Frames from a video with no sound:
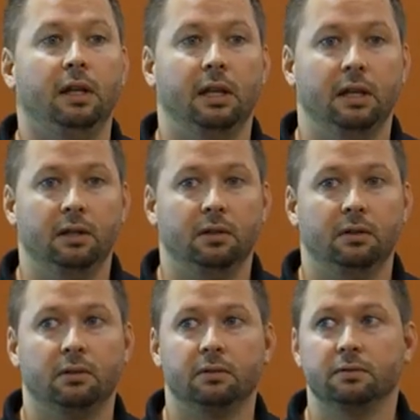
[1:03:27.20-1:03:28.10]

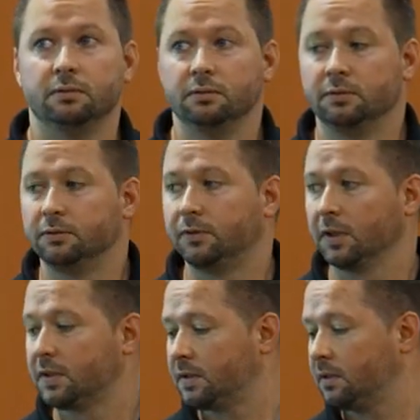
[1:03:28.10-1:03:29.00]
And
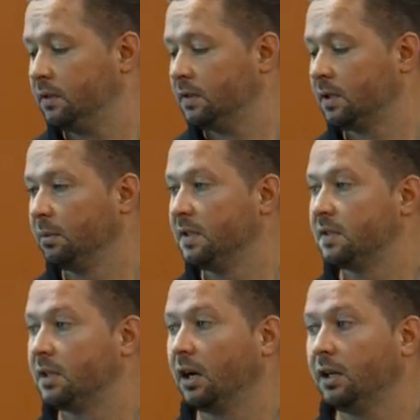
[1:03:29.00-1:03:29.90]
fix some of
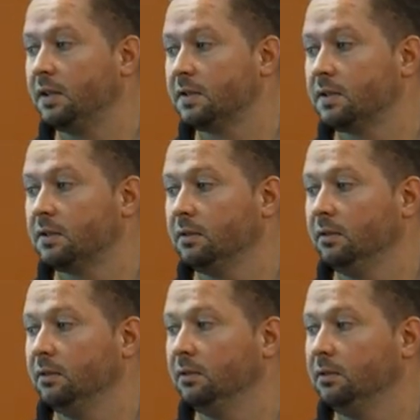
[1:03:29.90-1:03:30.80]
these guts
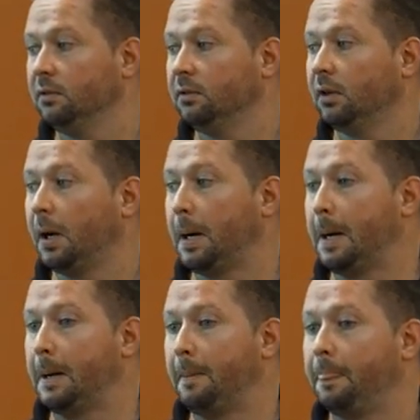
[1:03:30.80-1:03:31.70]

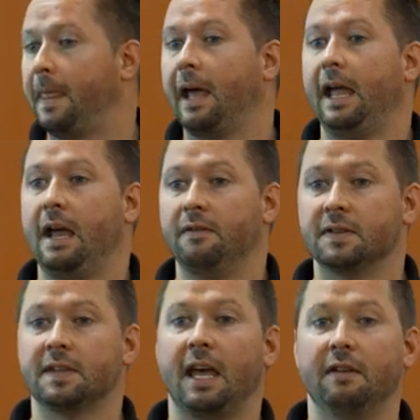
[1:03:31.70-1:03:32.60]
uh, that had
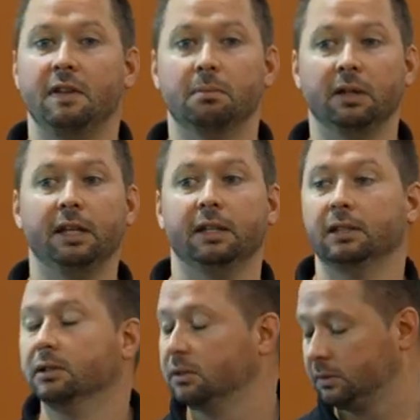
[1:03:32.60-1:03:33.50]
this heavy bleeding.